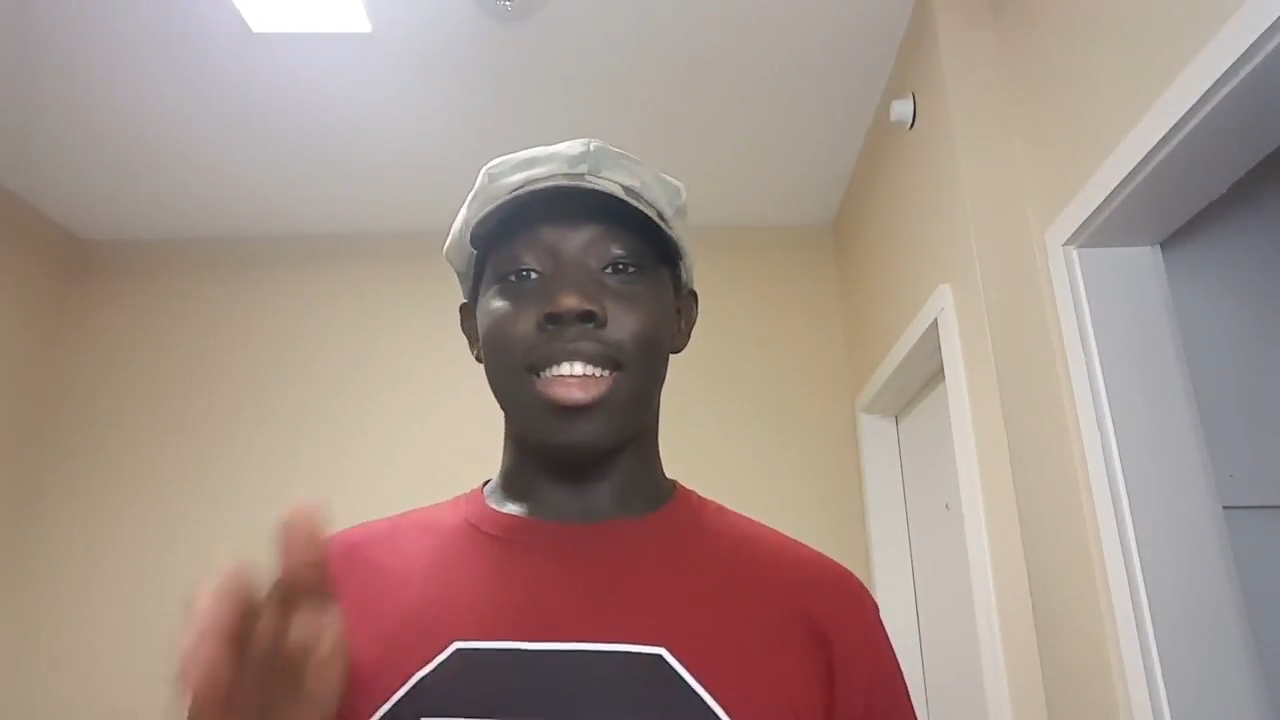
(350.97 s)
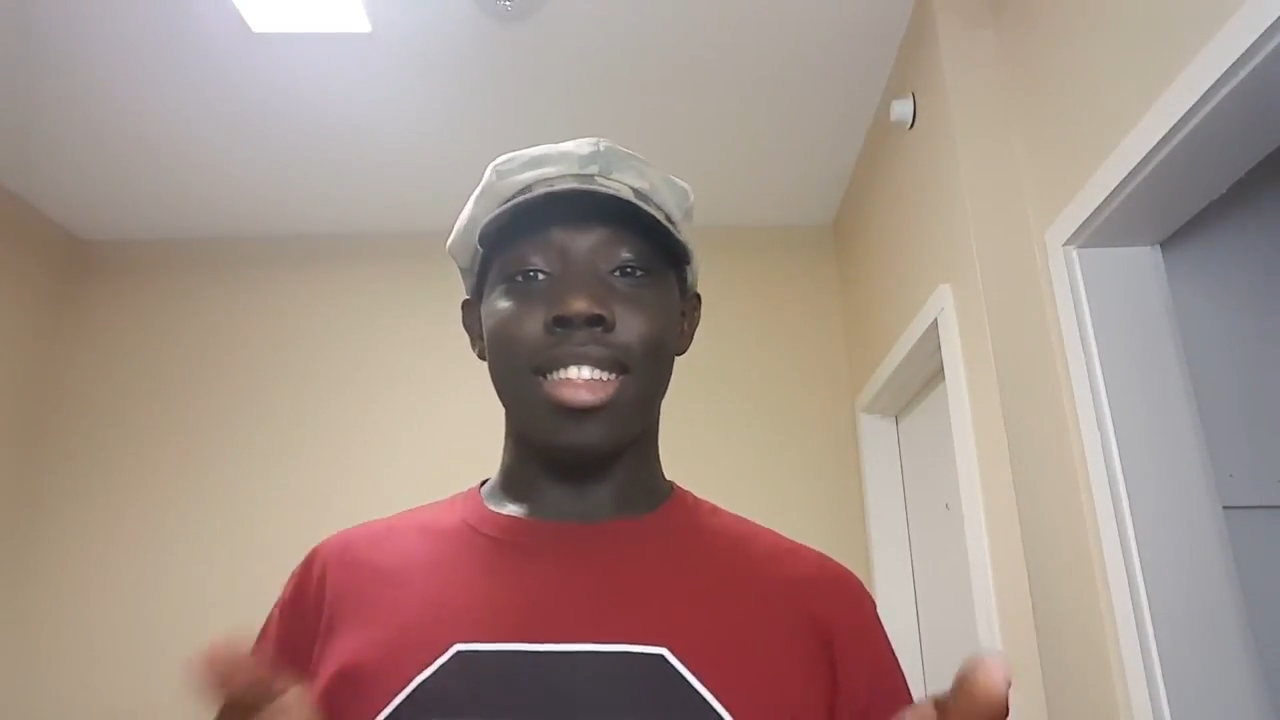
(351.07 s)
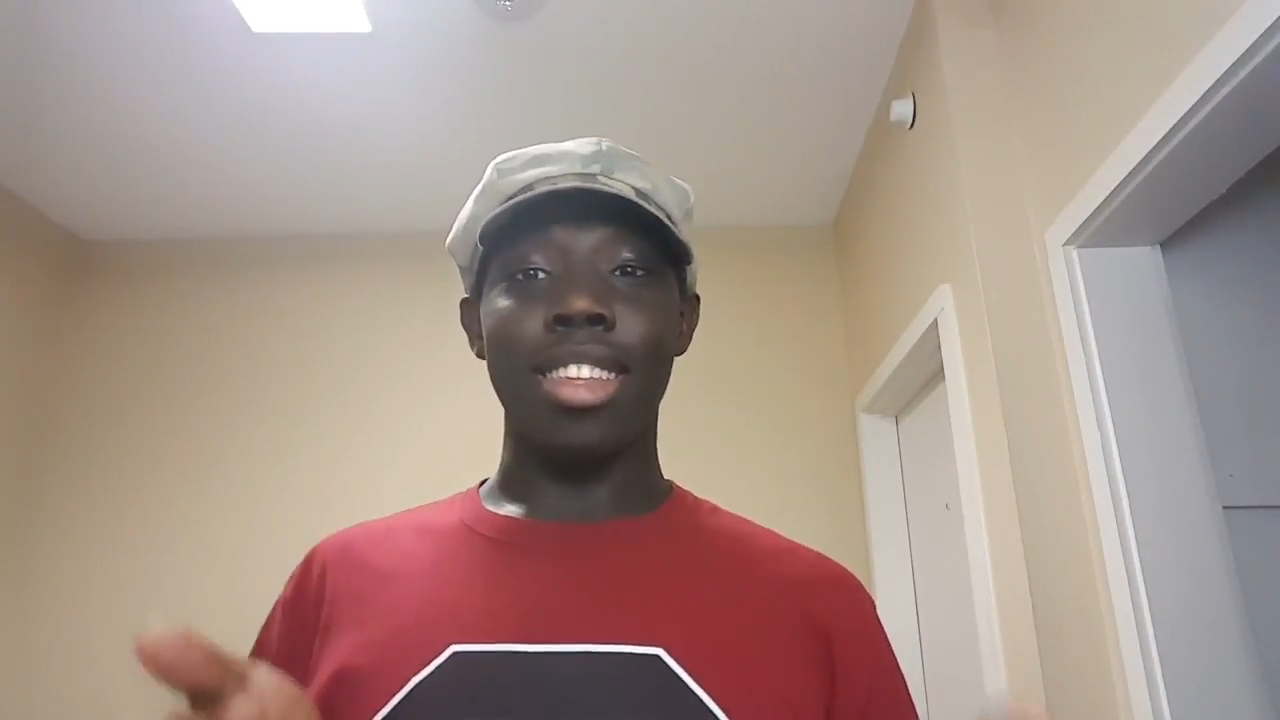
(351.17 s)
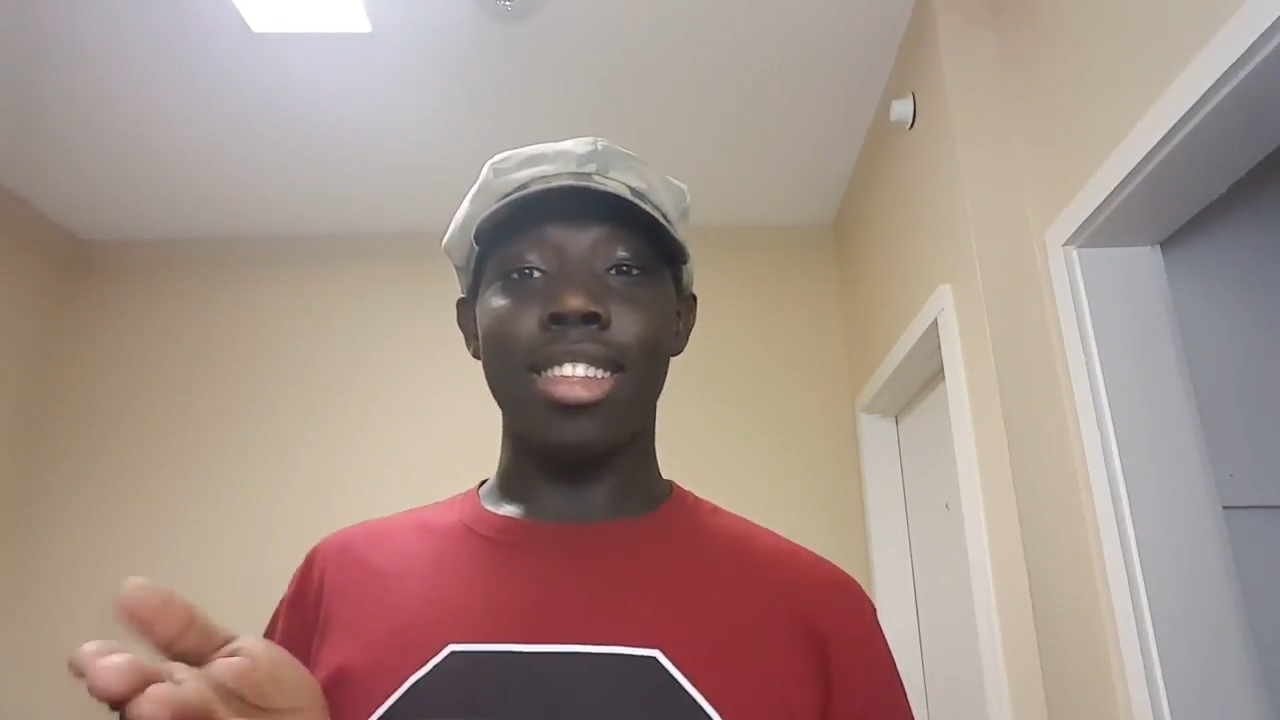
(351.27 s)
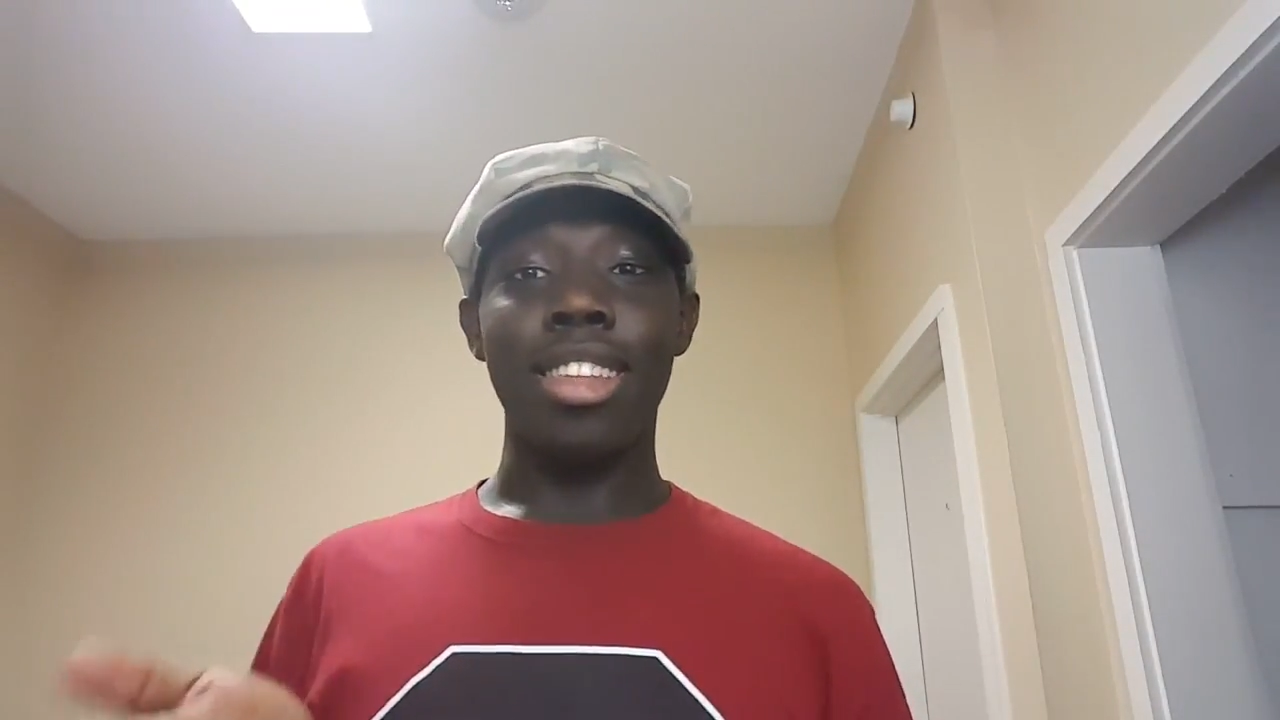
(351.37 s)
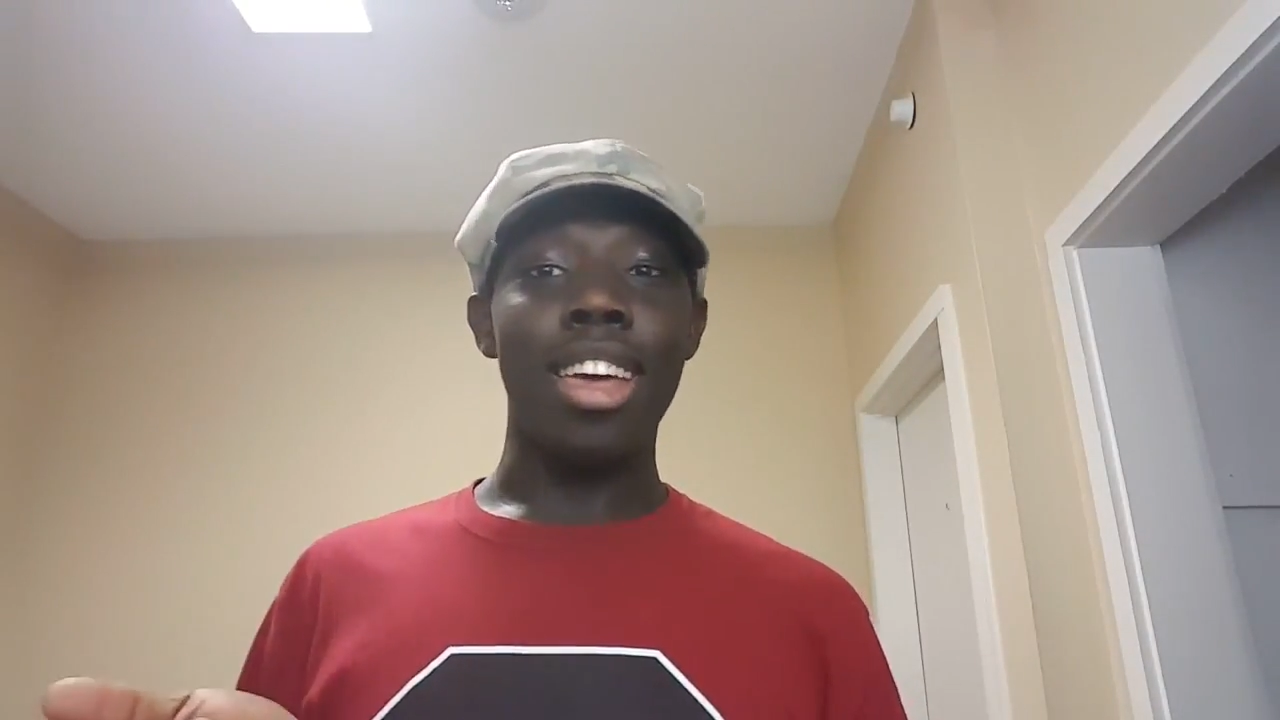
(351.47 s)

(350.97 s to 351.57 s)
not the